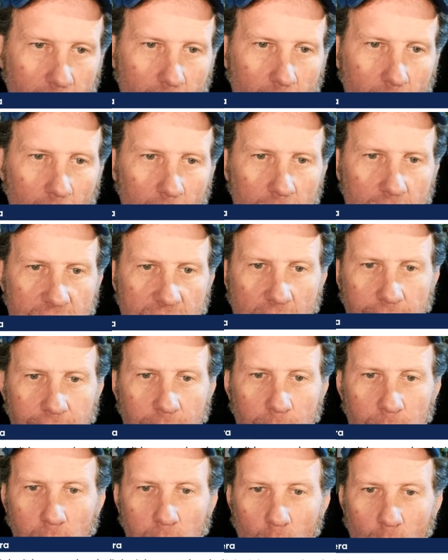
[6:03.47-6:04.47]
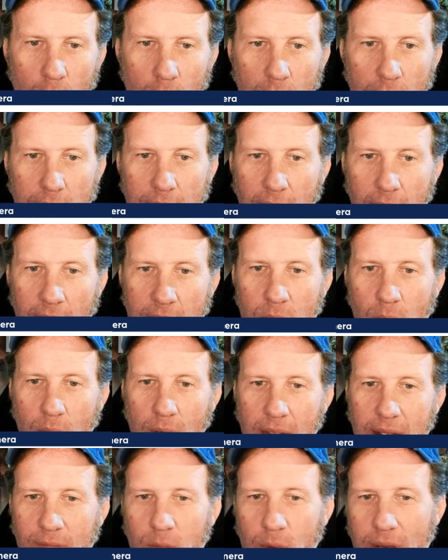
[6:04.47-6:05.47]
you're self-employed and don't
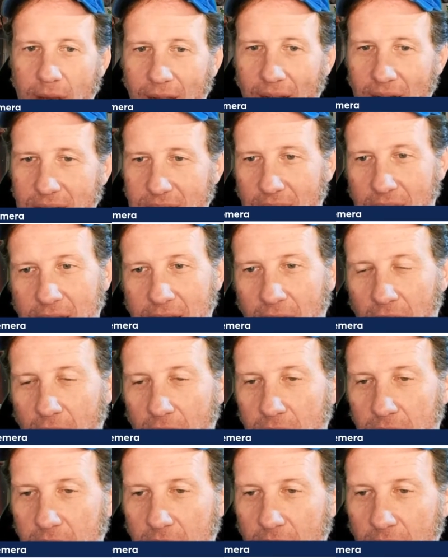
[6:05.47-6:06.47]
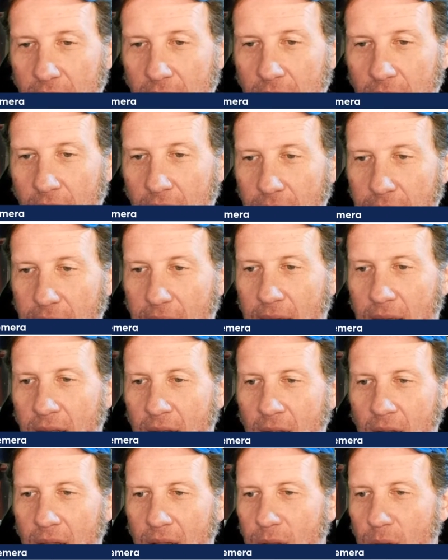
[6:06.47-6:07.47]
have weekends there you go yeah,
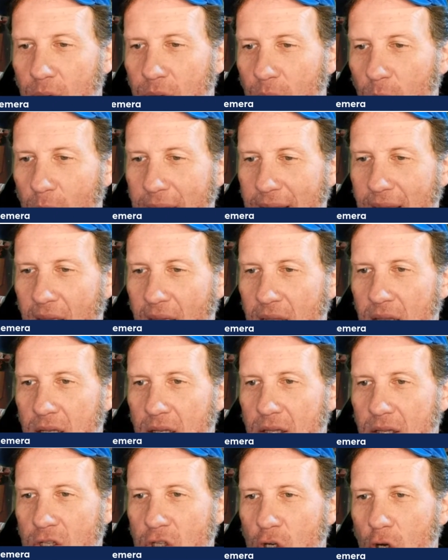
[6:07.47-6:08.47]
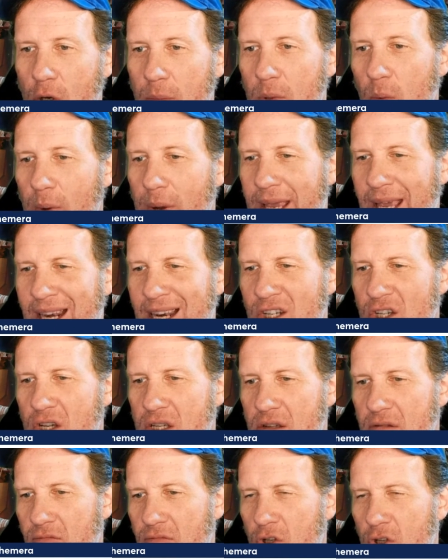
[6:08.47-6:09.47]
the the weekend, the term the weekend is
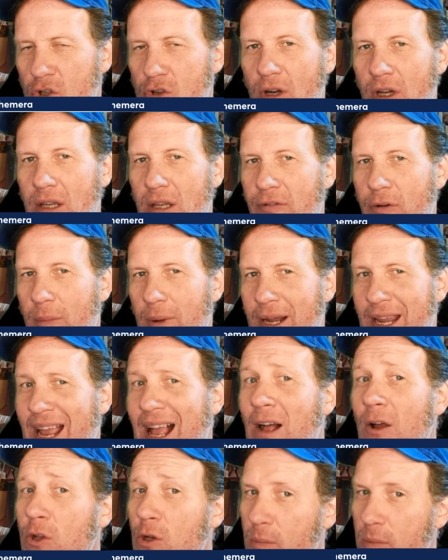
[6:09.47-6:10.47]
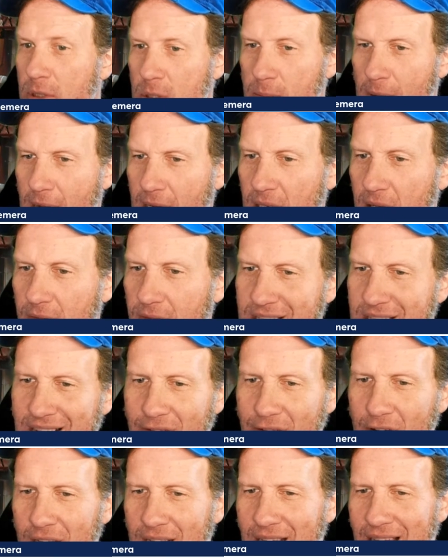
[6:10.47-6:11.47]
just strictly from a calendar perspective. It's not
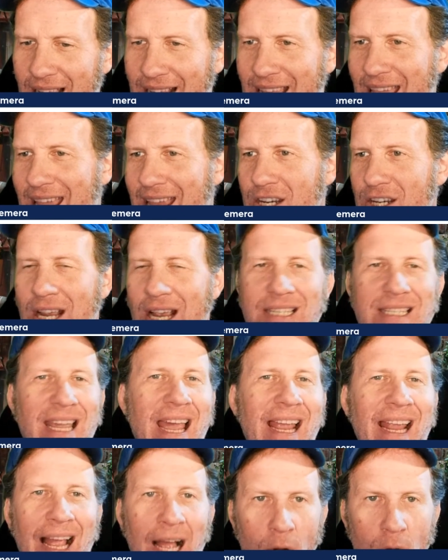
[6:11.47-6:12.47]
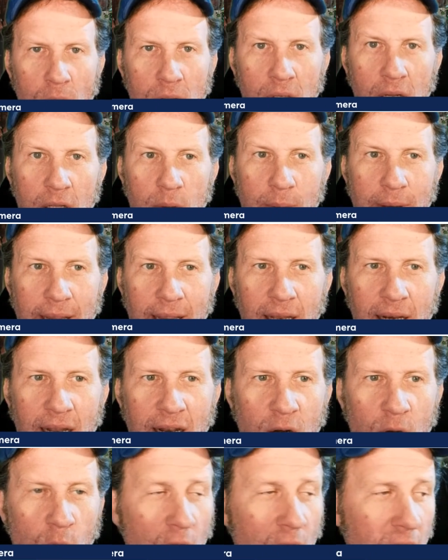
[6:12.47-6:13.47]
really like, hey, do you guys hang out on the weekend? I
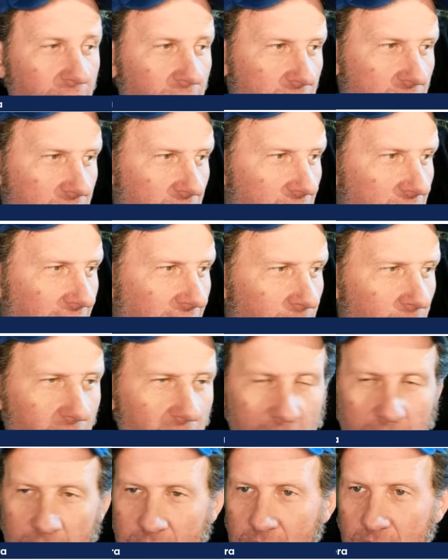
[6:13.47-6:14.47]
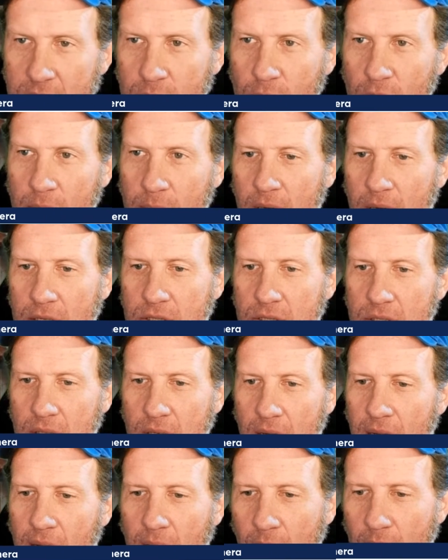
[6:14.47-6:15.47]
know all of us that dabble in this. It's pretty much
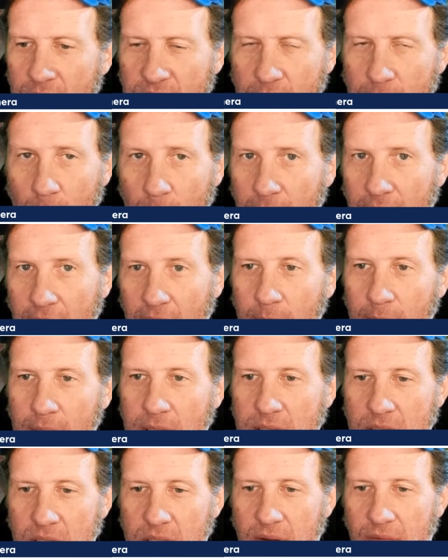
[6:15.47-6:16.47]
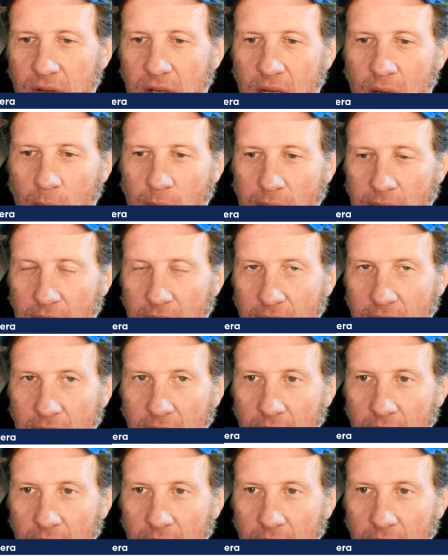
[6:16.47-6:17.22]
uh, same with me. I mean, it's a seven day a week thing,